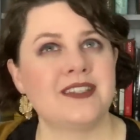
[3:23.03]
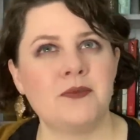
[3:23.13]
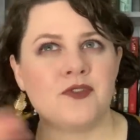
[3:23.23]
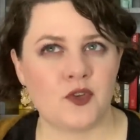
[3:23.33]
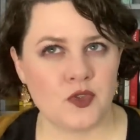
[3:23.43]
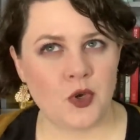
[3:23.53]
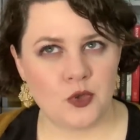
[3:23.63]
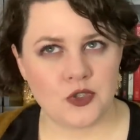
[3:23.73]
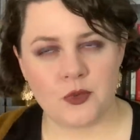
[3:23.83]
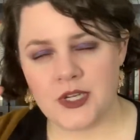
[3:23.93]
Some of her, the
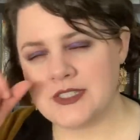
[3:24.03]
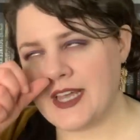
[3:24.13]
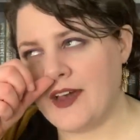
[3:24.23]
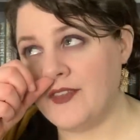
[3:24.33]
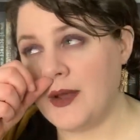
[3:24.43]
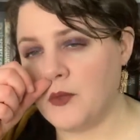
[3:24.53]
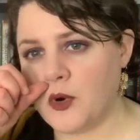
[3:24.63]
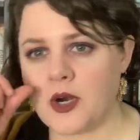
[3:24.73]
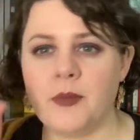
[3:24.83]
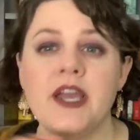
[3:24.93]
older ones have that
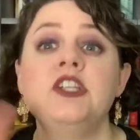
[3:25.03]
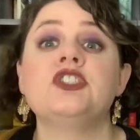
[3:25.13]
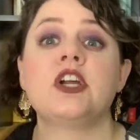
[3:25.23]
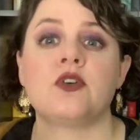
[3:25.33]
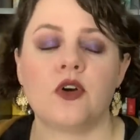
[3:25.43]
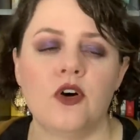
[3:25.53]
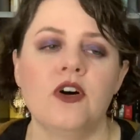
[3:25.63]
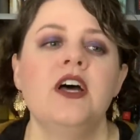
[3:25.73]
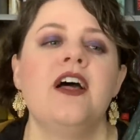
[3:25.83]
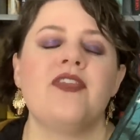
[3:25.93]
more, but in
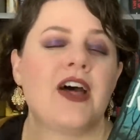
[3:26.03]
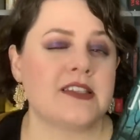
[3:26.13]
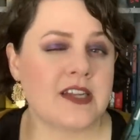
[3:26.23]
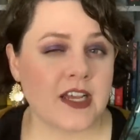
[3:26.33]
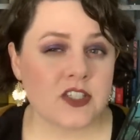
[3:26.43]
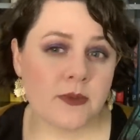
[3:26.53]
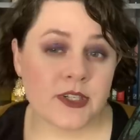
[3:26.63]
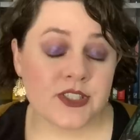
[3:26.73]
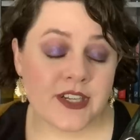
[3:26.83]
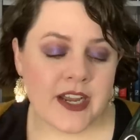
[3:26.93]
general, that's not so
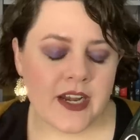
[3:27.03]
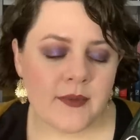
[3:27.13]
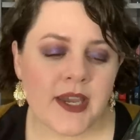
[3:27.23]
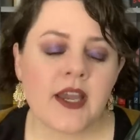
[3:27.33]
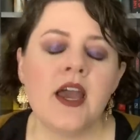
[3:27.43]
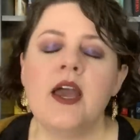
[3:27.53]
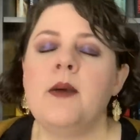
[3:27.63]
much the dynamic.